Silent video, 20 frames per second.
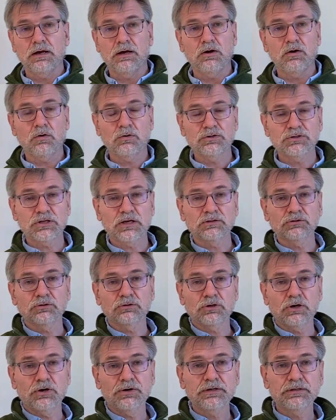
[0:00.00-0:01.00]
horizontal
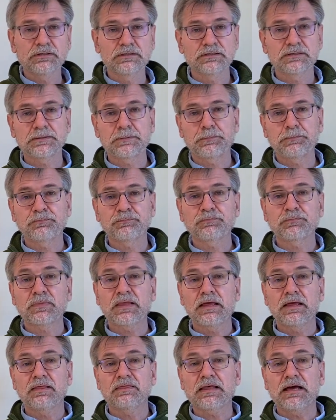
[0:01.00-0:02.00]
currents
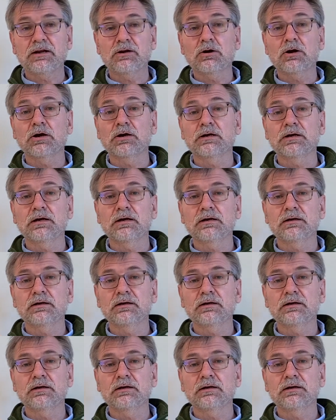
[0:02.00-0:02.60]
that are